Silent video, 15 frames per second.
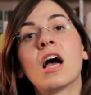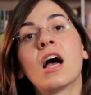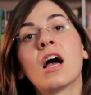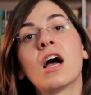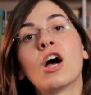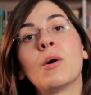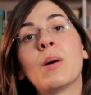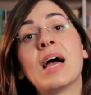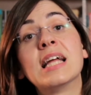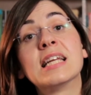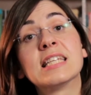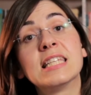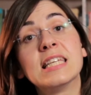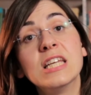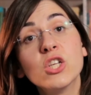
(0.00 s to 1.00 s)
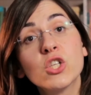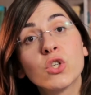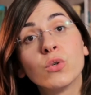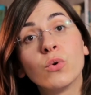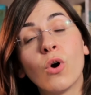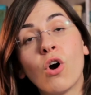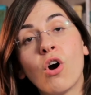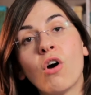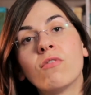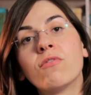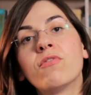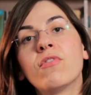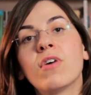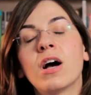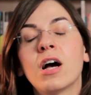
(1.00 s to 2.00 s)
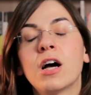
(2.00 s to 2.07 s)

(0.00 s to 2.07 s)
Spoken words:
and the issue of